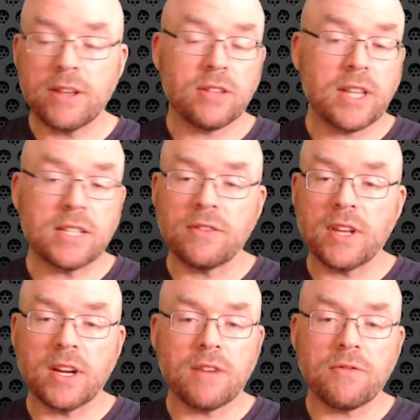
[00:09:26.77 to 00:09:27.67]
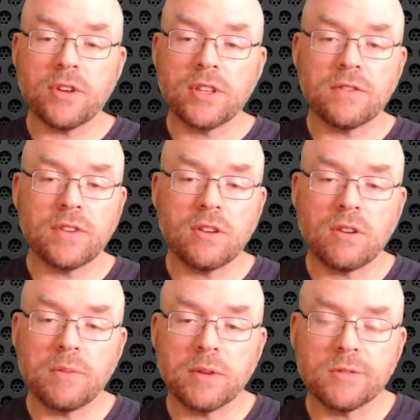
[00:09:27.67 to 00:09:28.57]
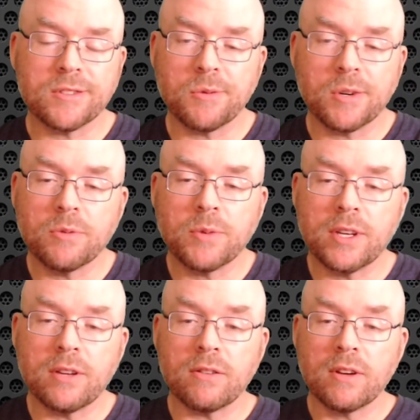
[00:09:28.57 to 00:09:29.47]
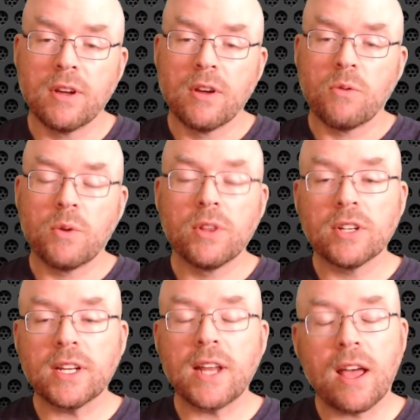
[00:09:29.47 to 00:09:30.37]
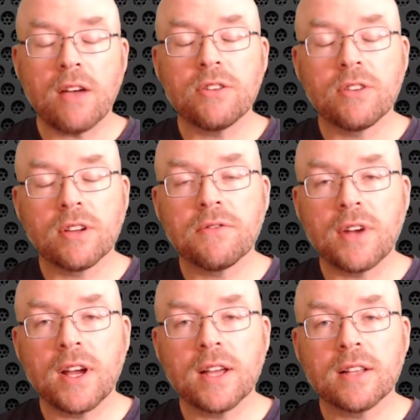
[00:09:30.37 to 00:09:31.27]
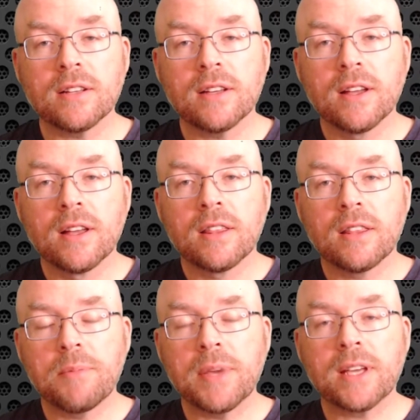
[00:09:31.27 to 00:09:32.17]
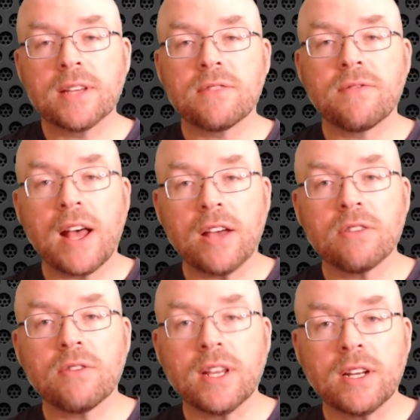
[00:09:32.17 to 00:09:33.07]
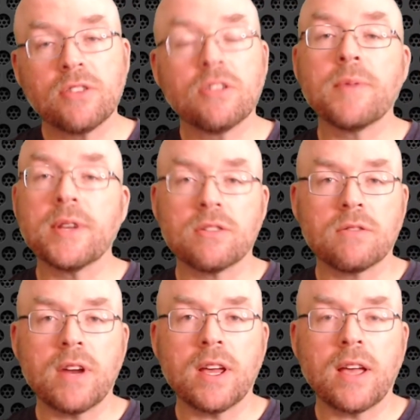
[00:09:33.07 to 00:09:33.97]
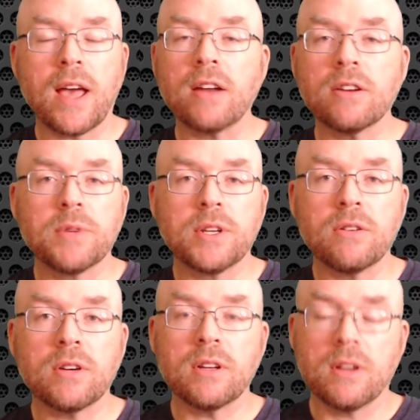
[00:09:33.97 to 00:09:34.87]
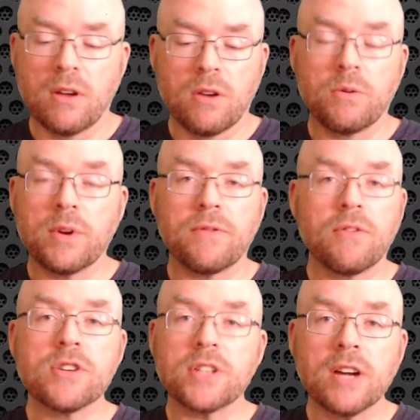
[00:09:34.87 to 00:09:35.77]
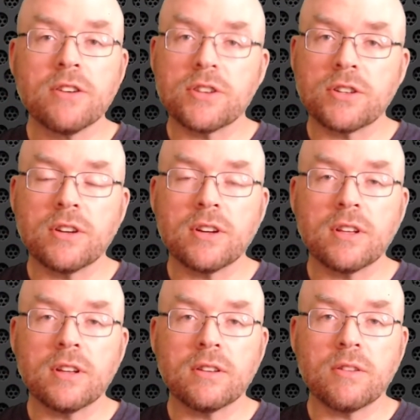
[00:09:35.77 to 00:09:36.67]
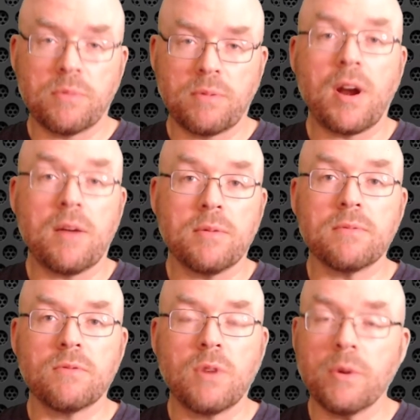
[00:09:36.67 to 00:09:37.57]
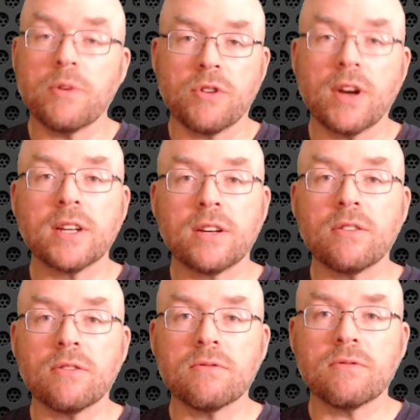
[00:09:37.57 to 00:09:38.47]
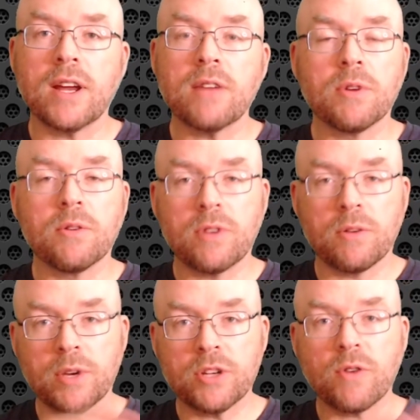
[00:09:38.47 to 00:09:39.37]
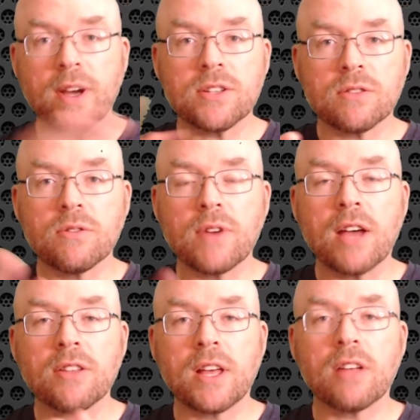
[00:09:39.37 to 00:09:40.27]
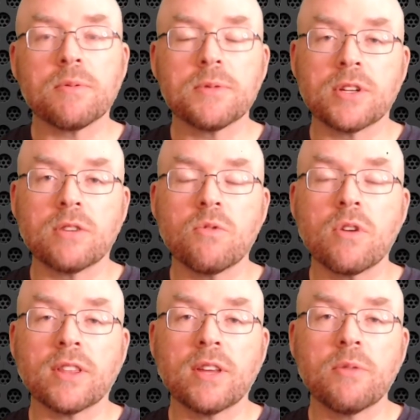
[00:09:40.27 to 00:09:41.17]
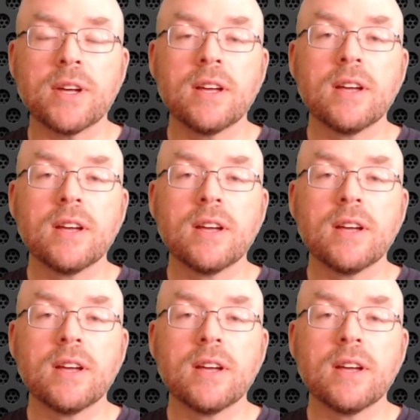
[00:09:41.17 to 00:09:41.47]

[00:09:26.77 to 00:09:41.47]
so that's everything I got for you in this video. I mean, so what did we do? We looked at how you can find the biggest value in a two-dimensional array. How did we do it? We first understood the problem, what we were trying to do, right? And we, and we traced through how the algorithm was gonna work. And then we